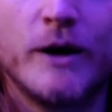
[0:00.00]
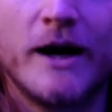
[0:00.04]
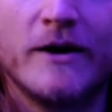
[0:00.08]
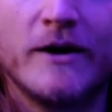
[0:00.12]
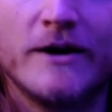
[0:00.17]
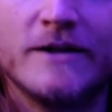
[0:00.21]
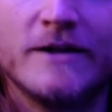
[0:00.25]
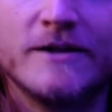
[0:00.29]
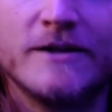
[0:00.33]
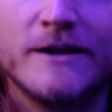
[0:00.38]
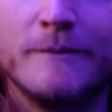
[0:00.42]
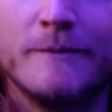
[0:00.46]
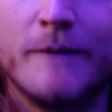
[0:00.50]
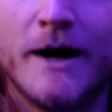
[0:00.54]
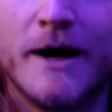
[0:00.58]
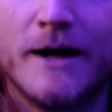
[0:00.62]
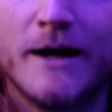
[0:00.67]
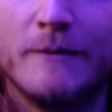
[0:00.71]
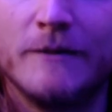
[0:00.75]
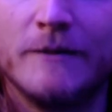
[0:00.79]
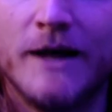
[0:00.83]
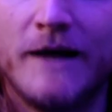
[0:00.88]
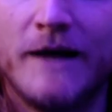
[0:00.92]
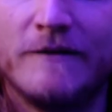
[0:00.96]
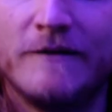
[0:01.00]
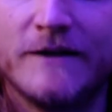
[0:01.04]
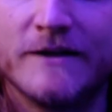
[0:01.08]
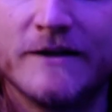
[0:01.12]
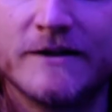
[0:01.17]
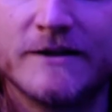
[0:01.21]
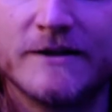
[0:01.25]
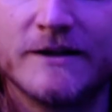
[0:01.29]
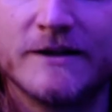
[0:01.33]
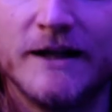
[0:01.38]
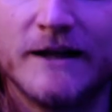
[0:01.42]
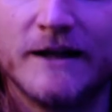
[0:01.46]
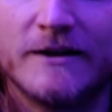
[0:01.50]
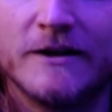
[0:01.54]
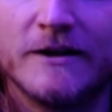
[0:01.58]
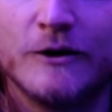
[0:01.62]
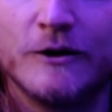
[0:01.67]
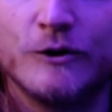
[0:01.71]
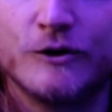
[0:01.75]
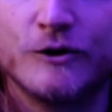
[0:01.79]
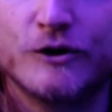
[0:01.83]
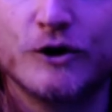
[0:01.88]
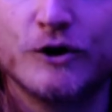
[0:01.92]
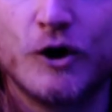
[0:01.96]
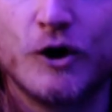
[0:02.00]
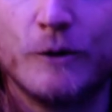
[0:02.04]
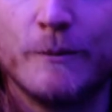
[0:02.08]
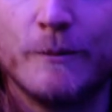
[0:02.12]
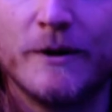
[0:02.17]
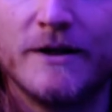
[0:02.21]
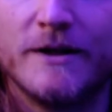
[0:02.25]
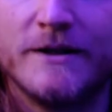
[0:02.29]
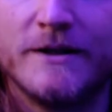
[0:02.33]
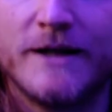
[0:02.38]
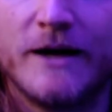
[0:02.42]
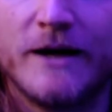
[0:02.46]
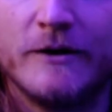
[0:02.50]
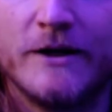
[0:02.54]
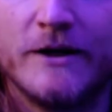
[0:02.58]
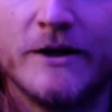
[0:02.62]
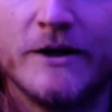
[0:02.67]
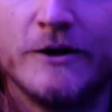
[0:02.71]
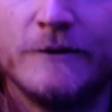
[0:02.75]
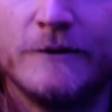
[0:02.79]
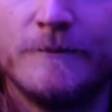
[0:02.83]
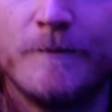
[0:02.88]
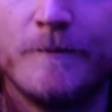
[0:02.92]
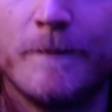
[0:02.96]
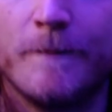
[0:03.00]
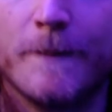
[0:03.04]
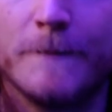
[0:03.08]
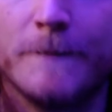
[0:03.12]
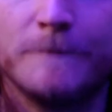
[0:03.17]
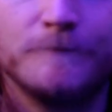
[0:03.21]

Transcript: go down into the bottom left and select the little start button down here.